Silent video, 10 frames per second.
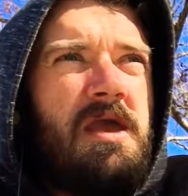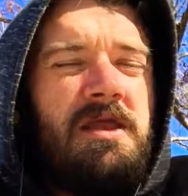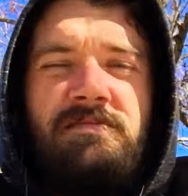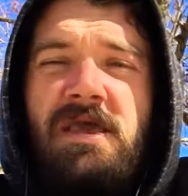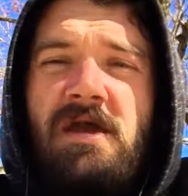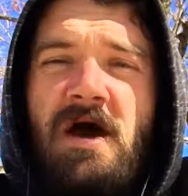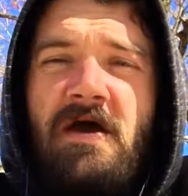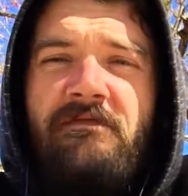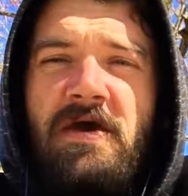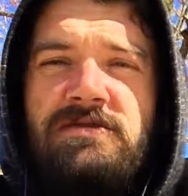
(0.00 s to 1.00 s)
And me,
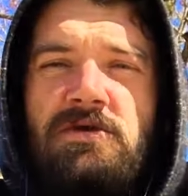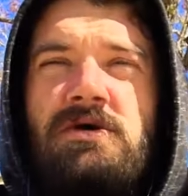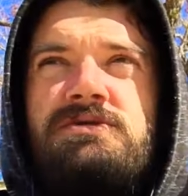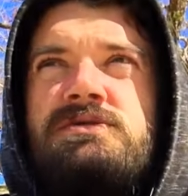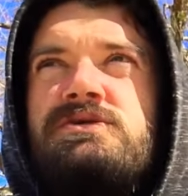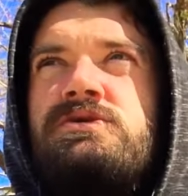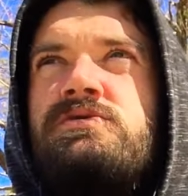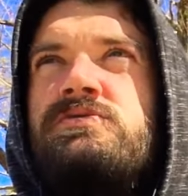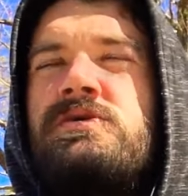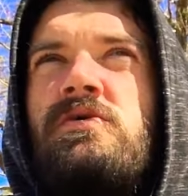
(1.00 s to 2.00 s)
I've had to consciously
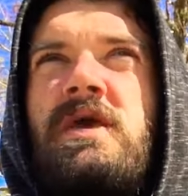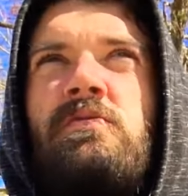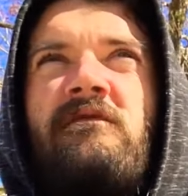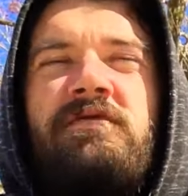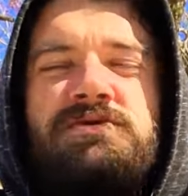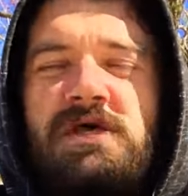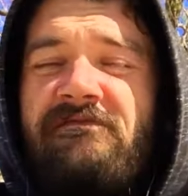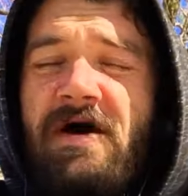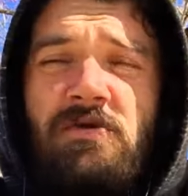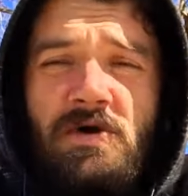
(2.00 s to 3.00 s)
choose, okay, well, first
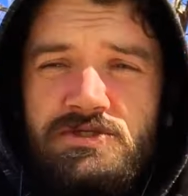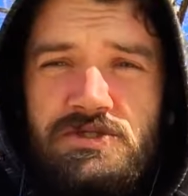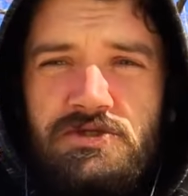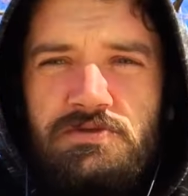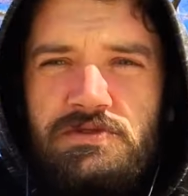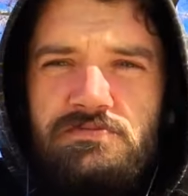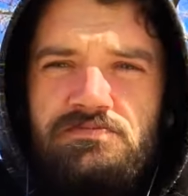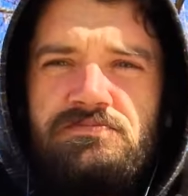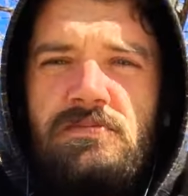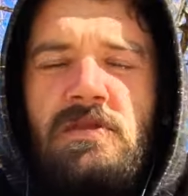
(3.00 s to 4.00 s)
off, I don't watch the news.
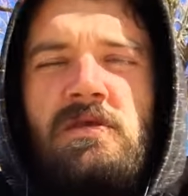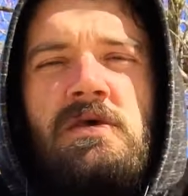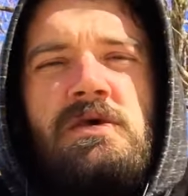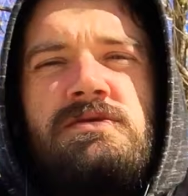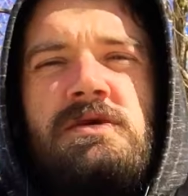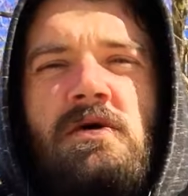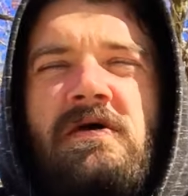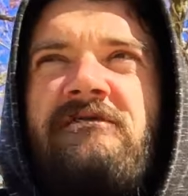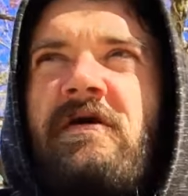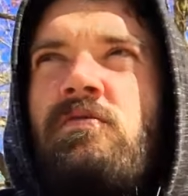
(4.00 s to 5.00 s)
So
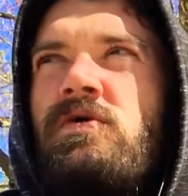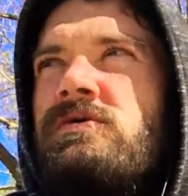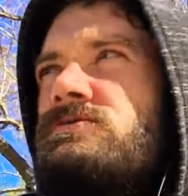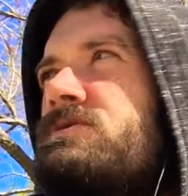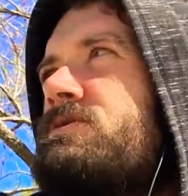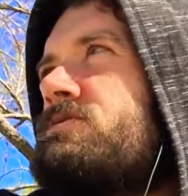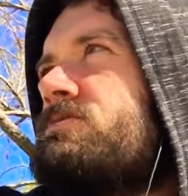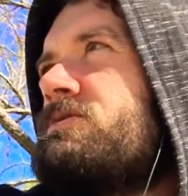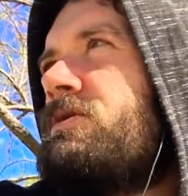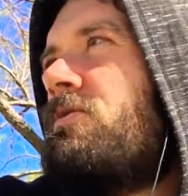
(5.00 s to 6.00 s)
if I weren't,
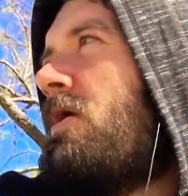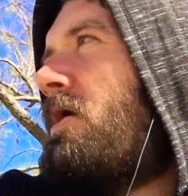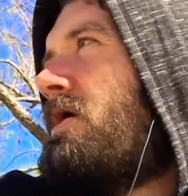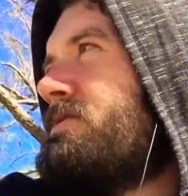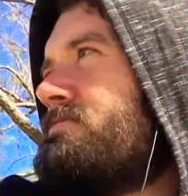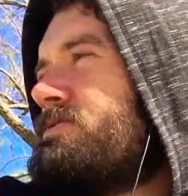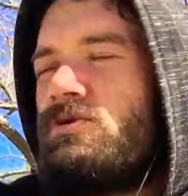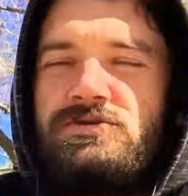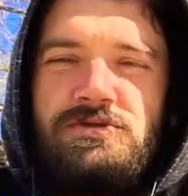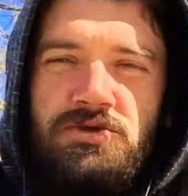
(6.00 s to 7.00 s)
on
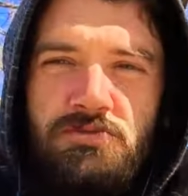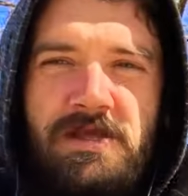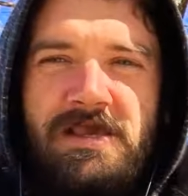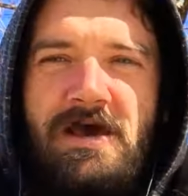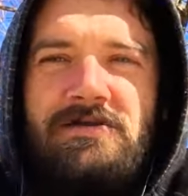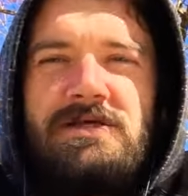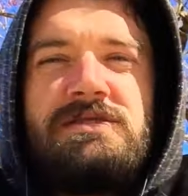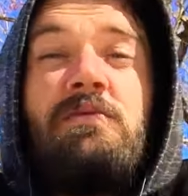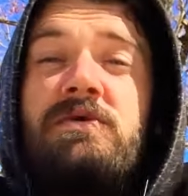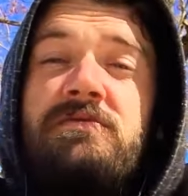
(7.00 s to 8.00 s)
certain social media
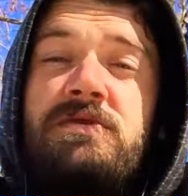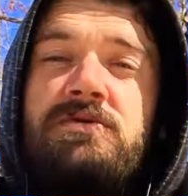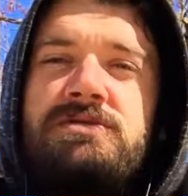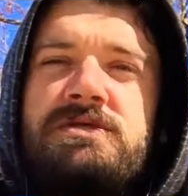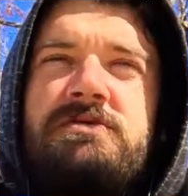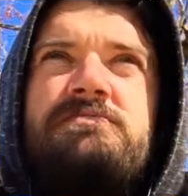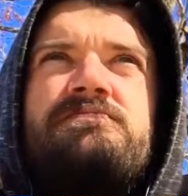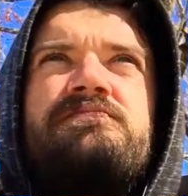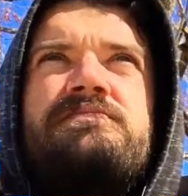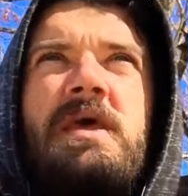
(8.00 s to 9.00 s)
outlets, I wouldn't have noticed it.
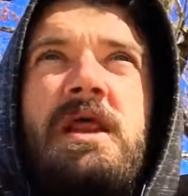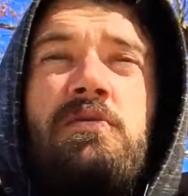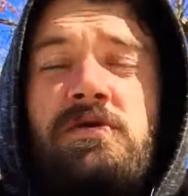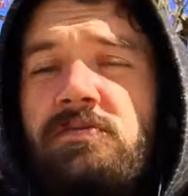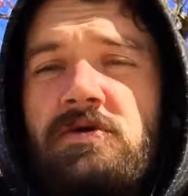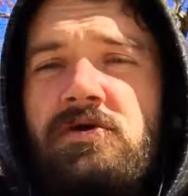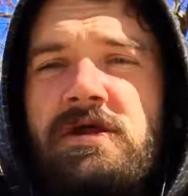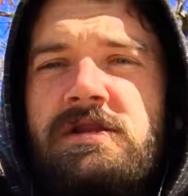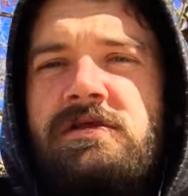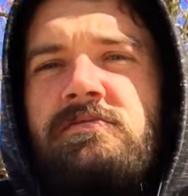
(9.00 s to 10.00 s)
And it wouldn't have been
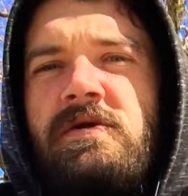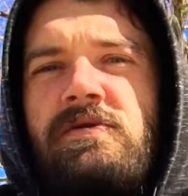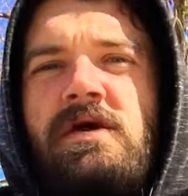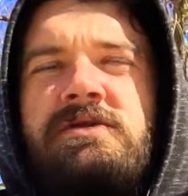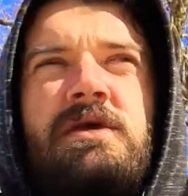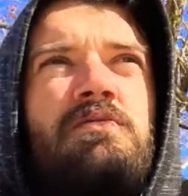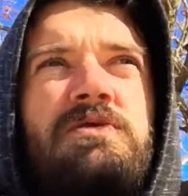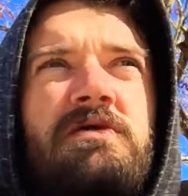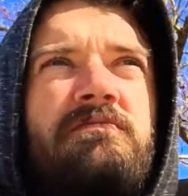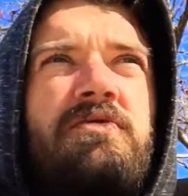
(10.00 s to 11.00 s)
created into my reality. It
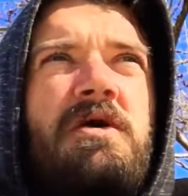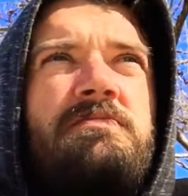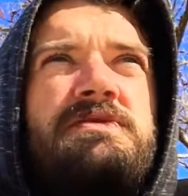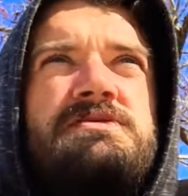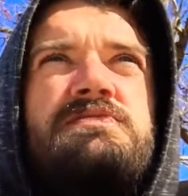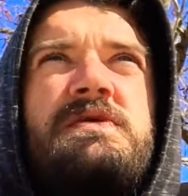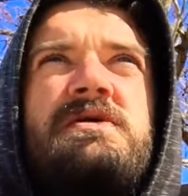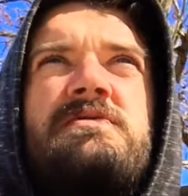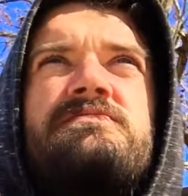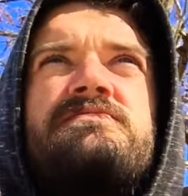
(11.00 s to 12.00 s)
wouldn't have brought up this
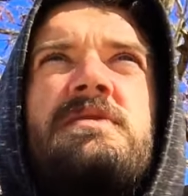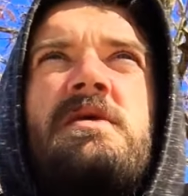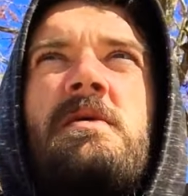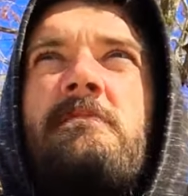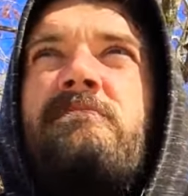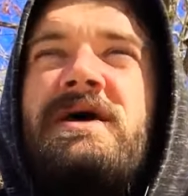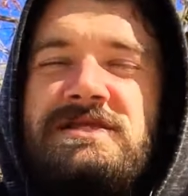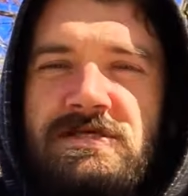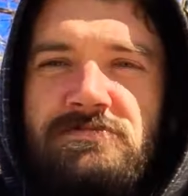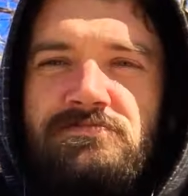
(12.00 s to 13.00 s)
fear. But
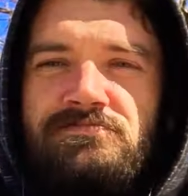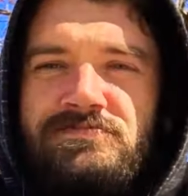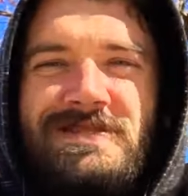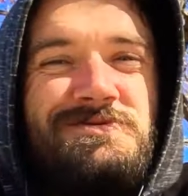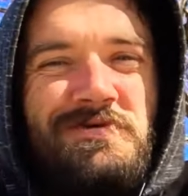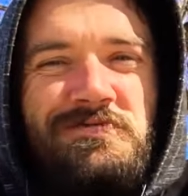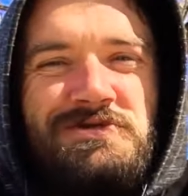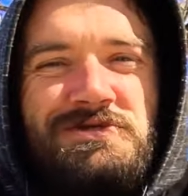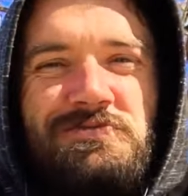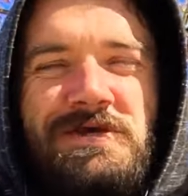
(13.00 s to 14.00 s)
it did. It's
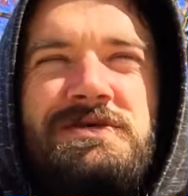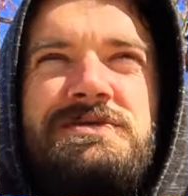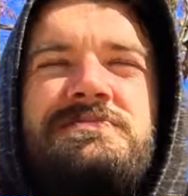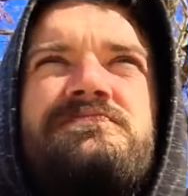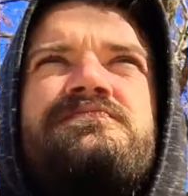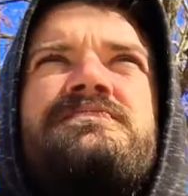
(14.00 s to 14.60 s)
perfect just the way it is.